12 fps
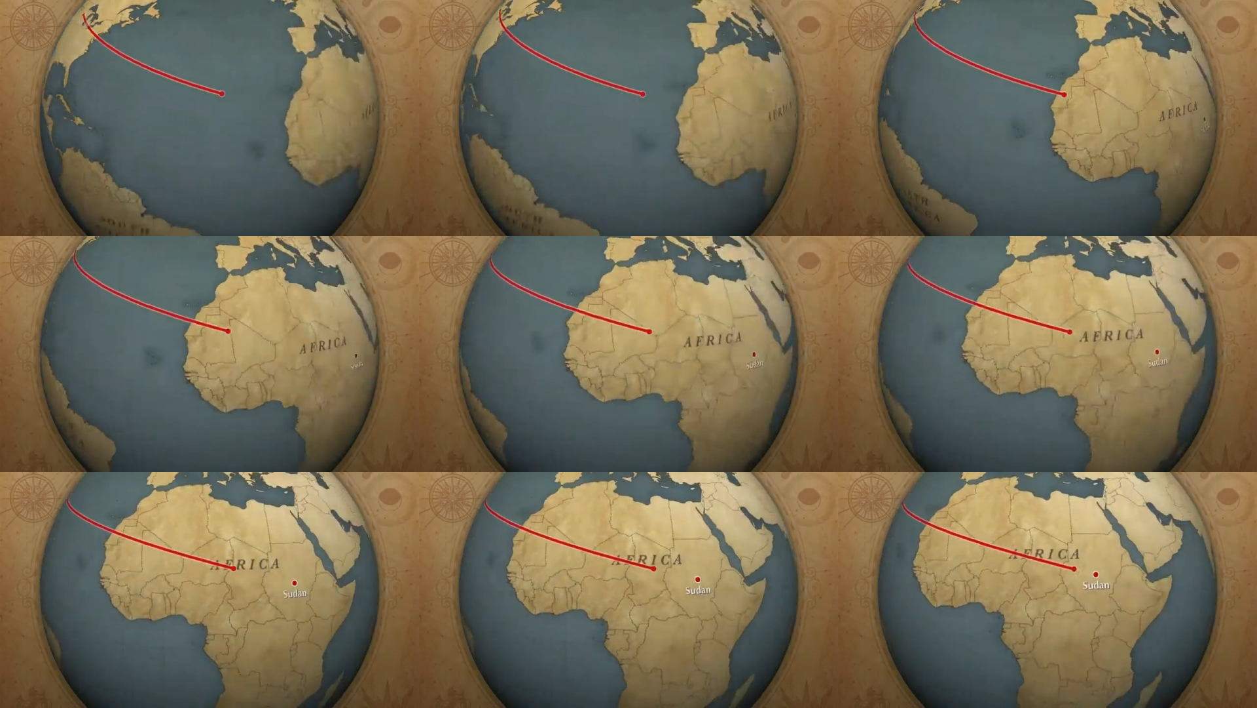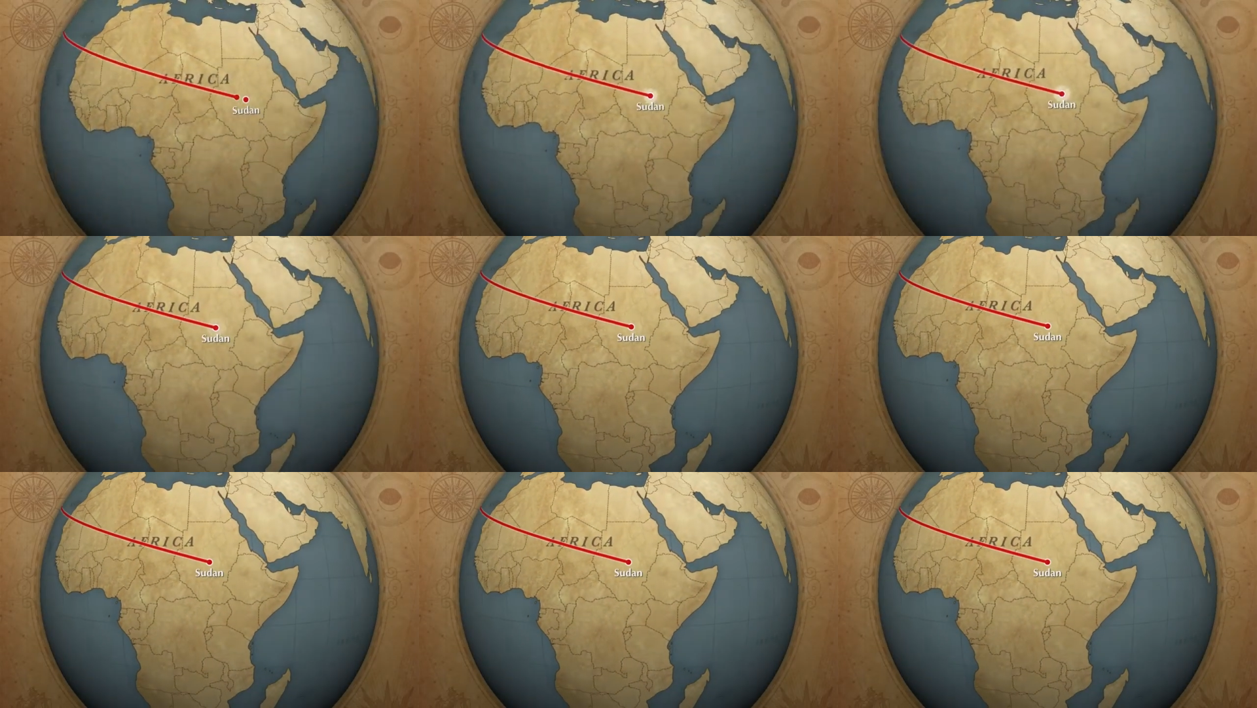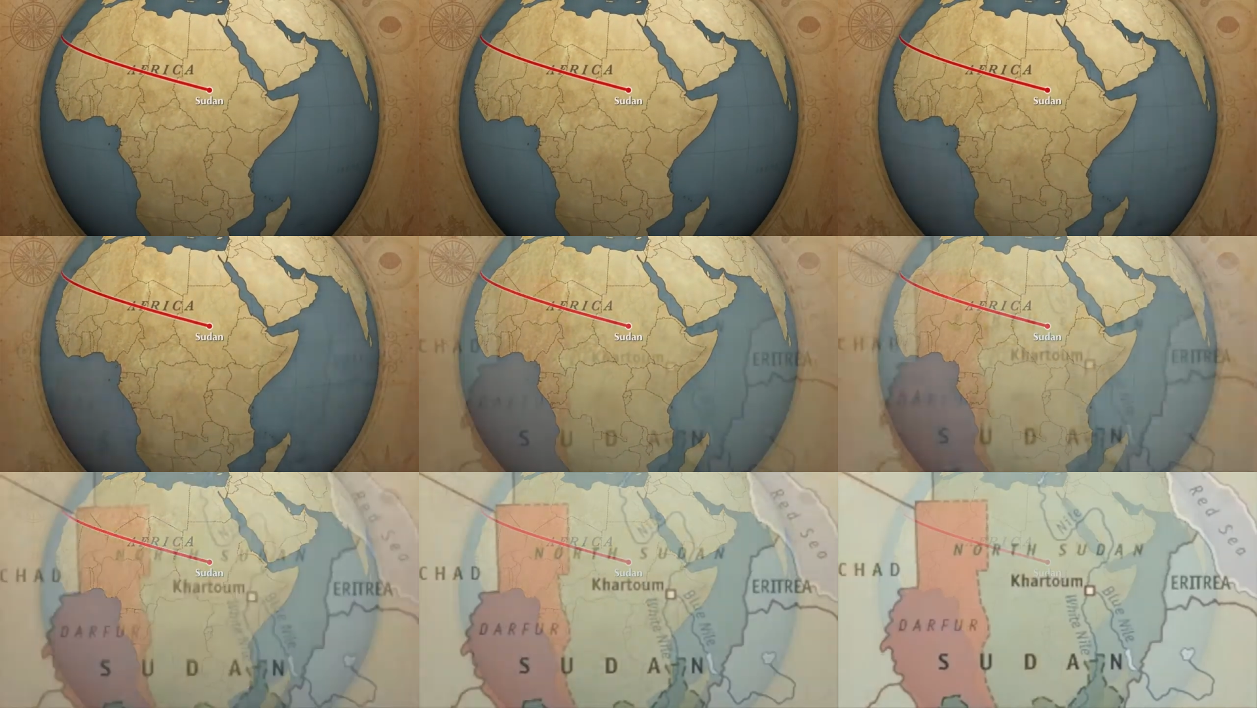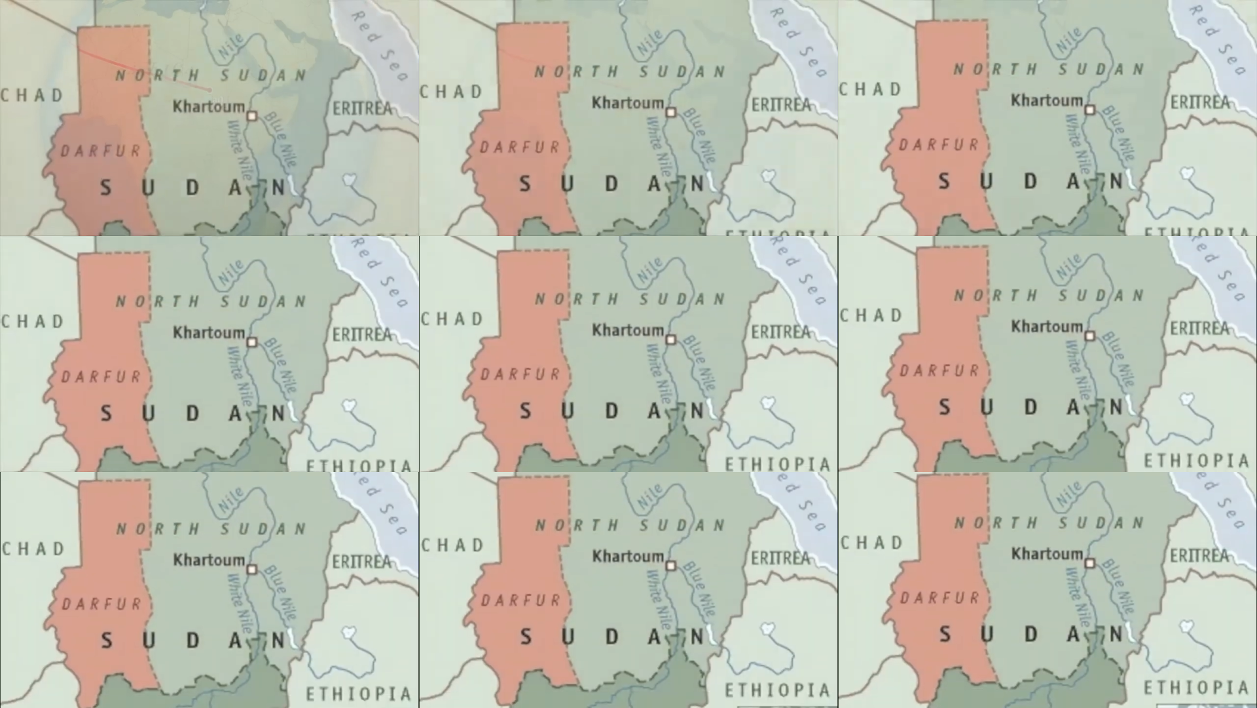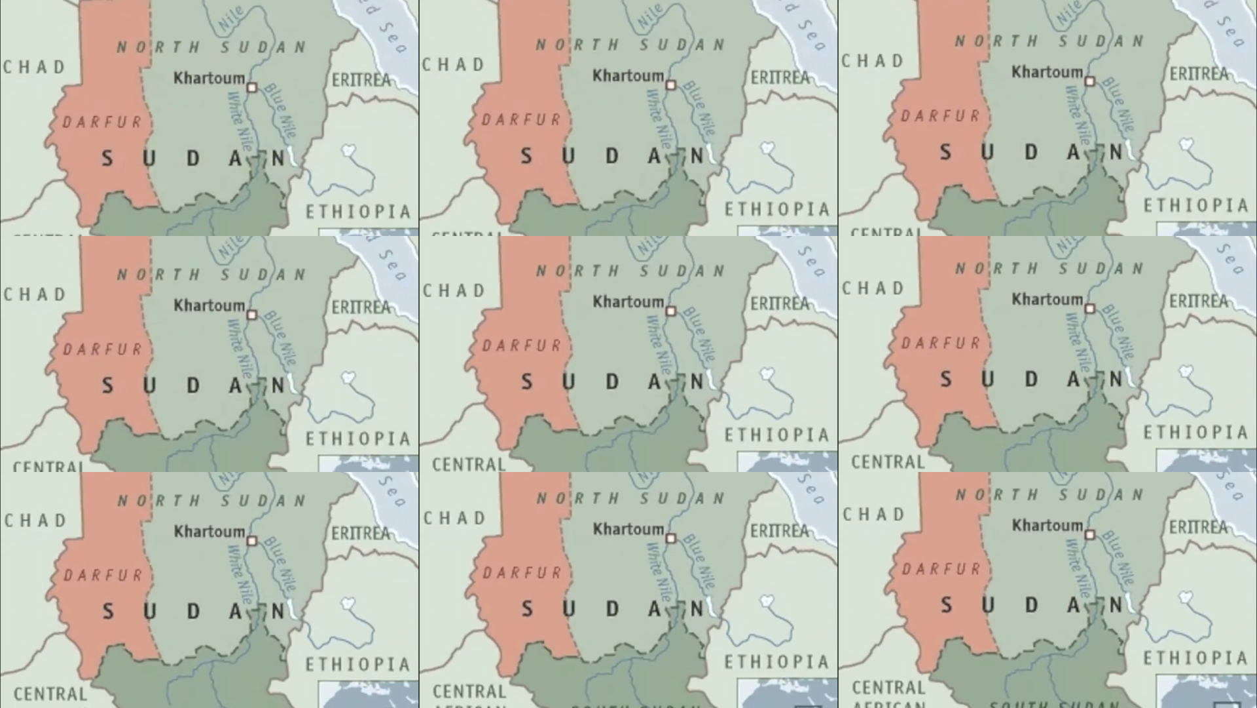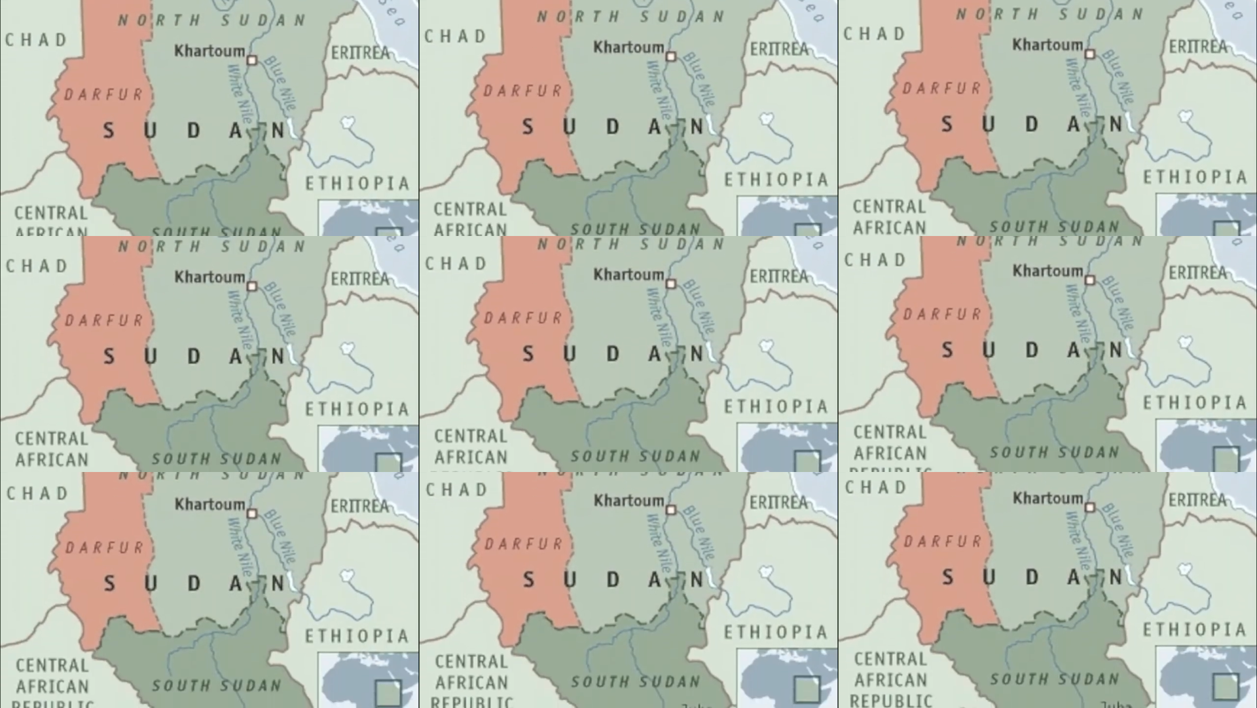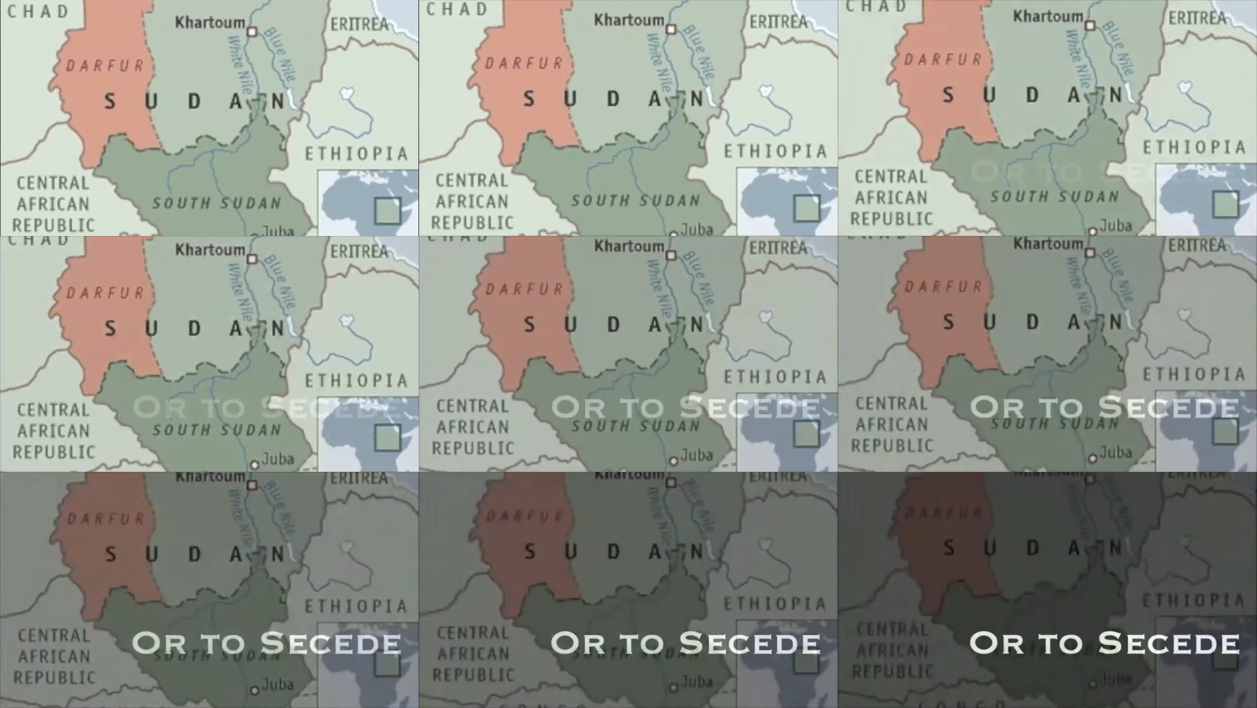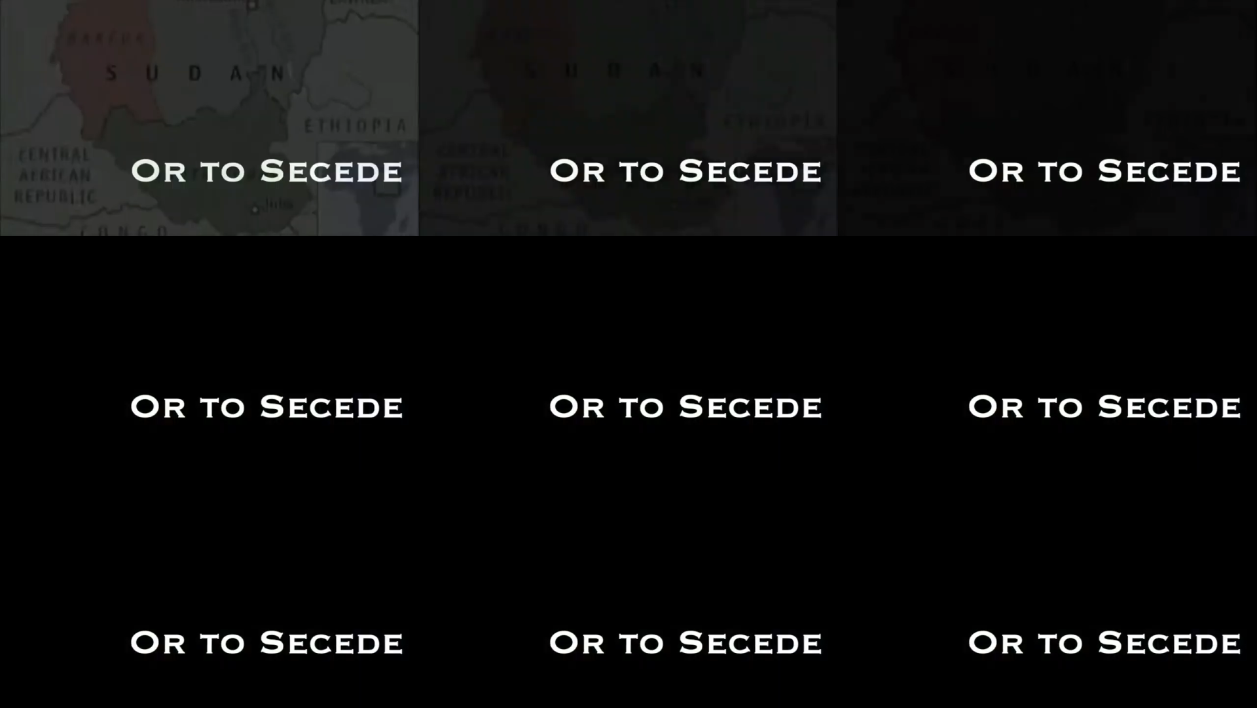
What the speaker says: (no speaker visible)